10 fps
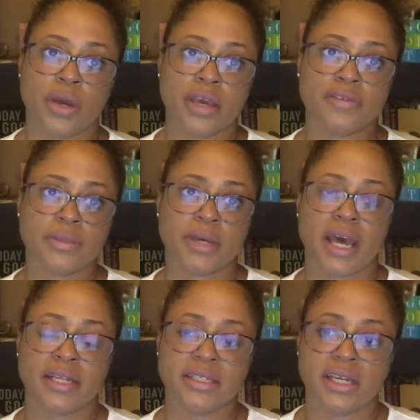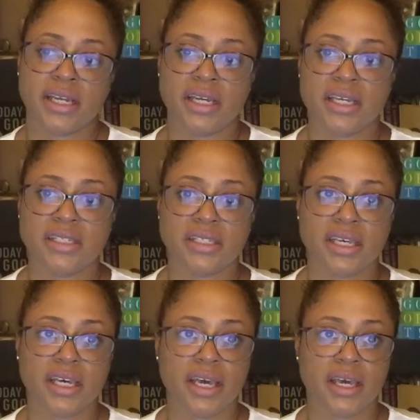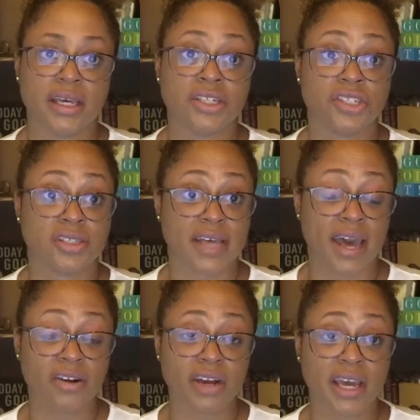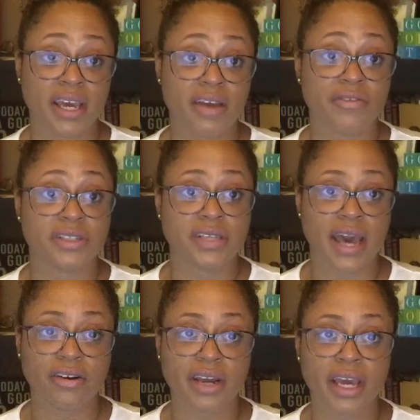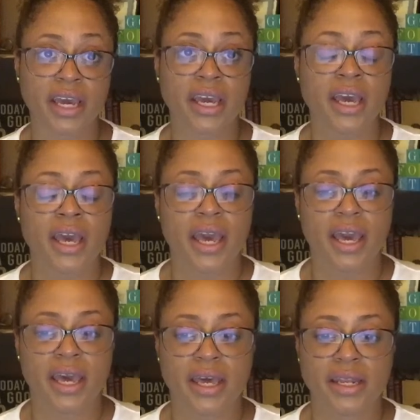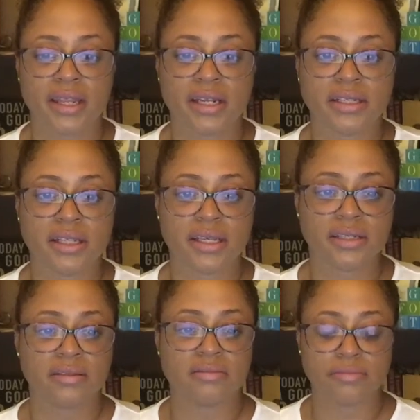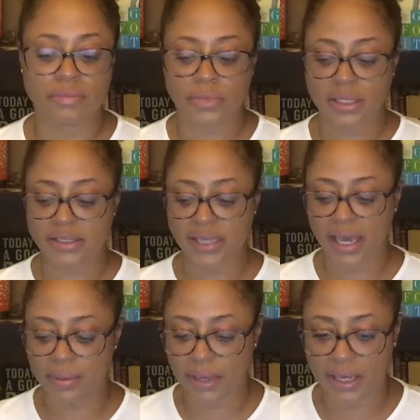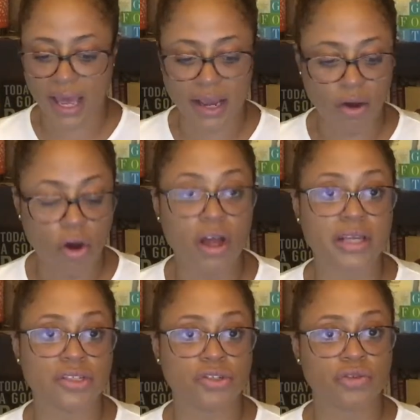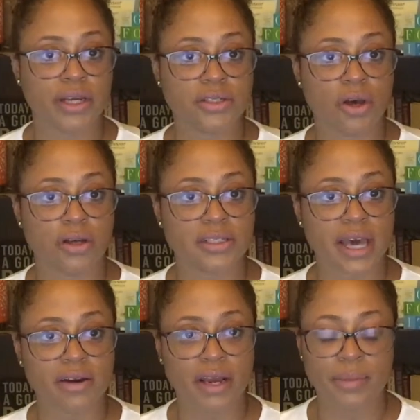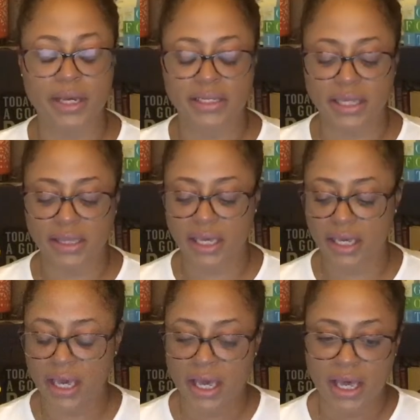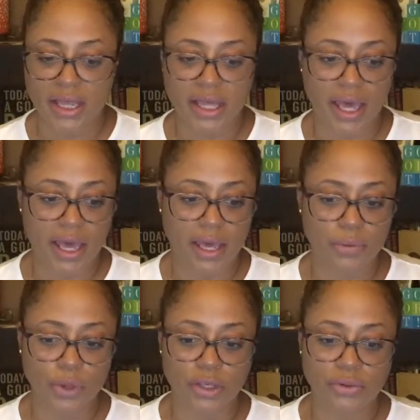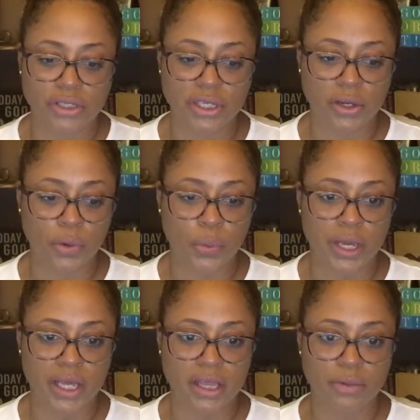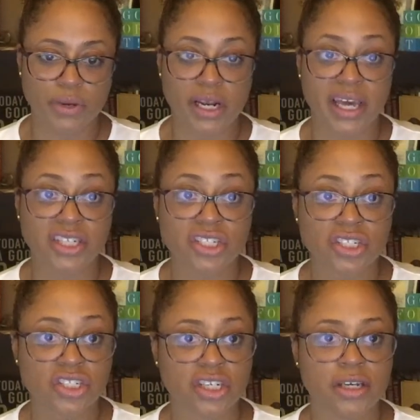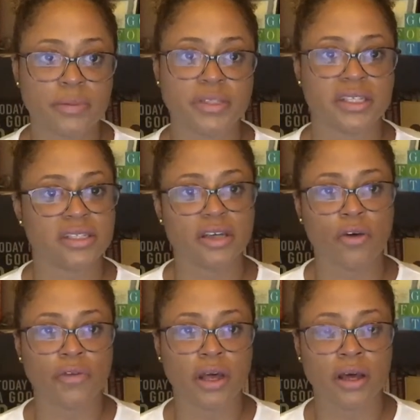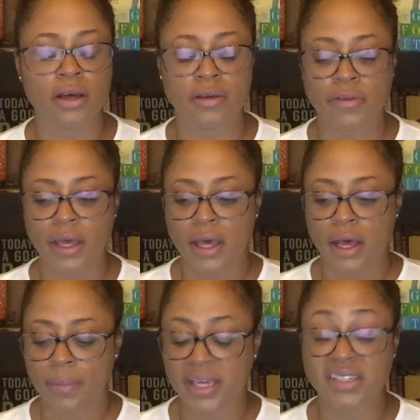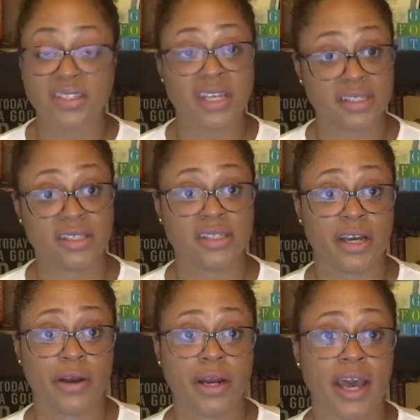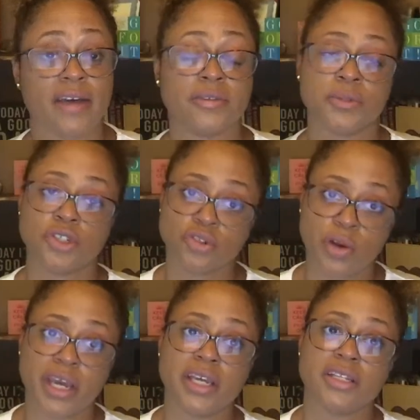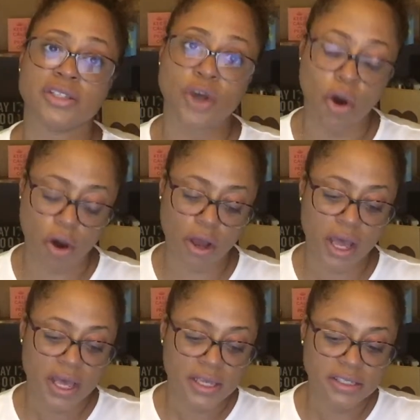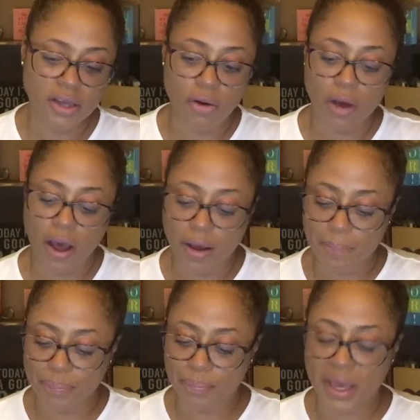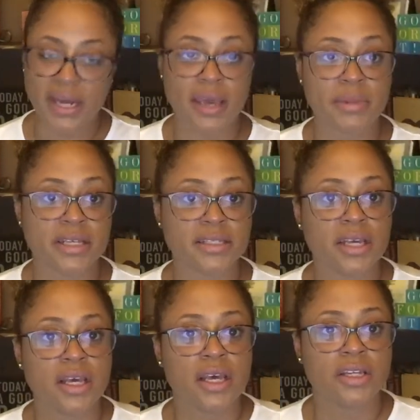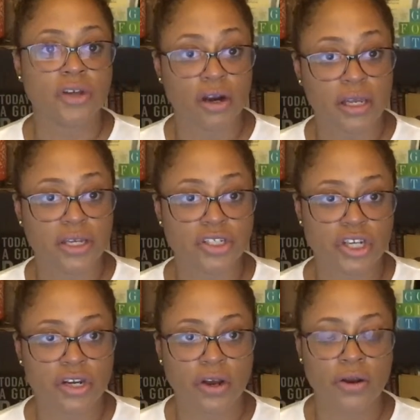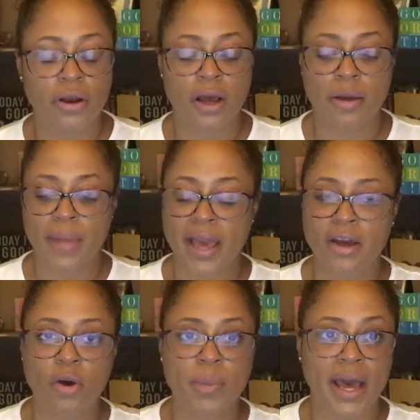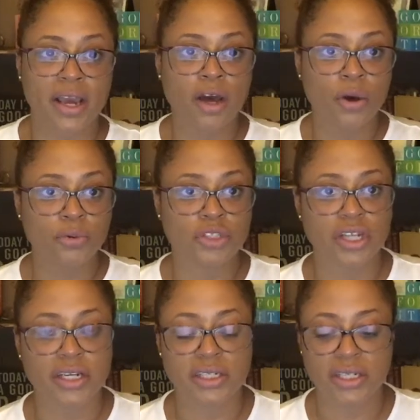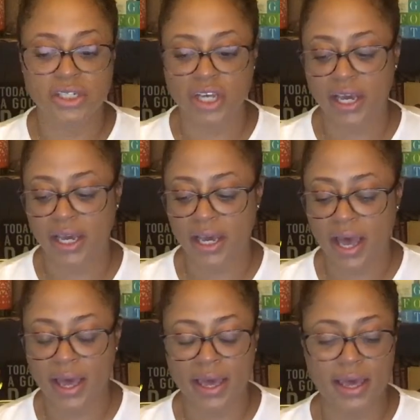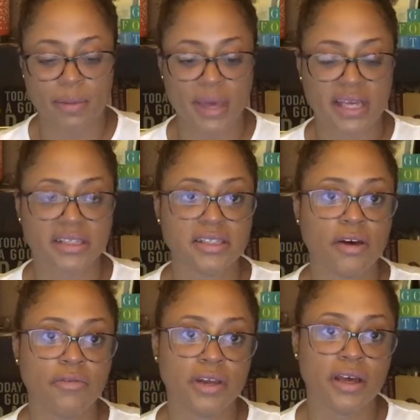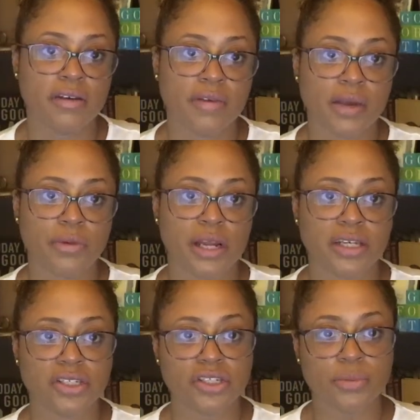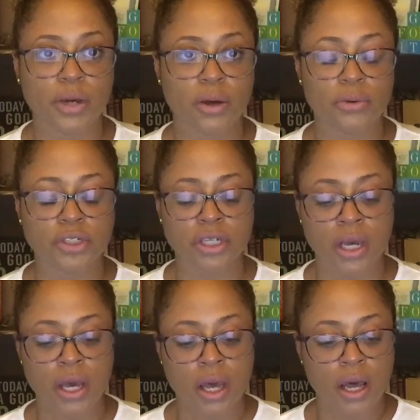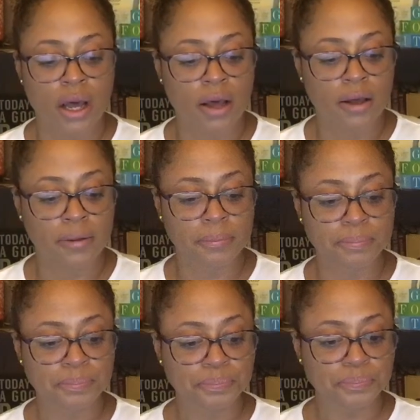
give some content at least each Saturday, every Saturday, and the segment I call it Straight Talk Saturday because I think that when you deal with relationships and self-love, it's necessary to have some straight talk. So my name is Darlene Jeter. I go by Coach DJ. I am a self-love and relationship coach. On